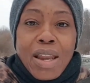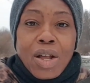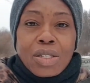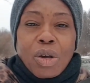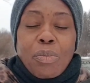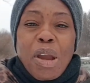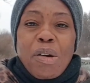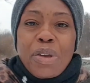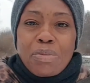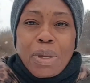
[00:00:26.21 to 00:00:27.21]
And also
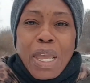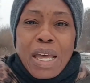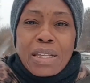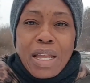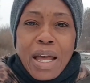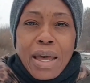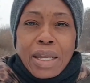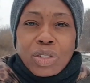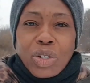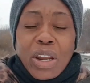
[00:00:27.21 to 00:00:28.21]
bear with me as
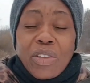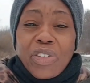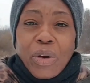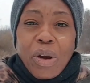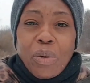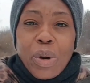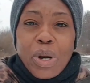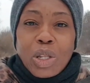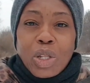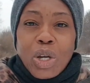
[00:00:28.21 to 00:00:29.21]
I try to figure out
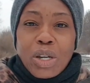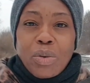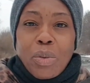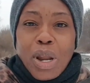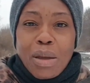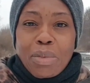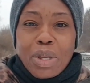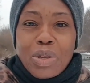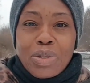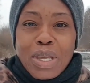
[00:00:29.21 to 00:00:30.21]
where to look when
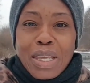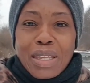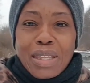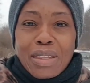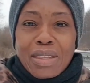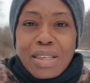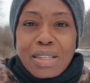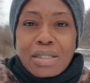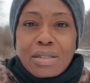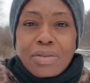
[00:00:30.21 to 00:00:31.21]
I'm using
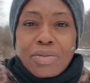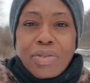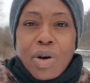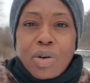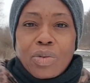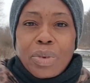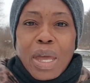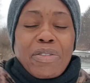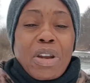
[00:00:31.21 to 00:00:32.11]
this phone.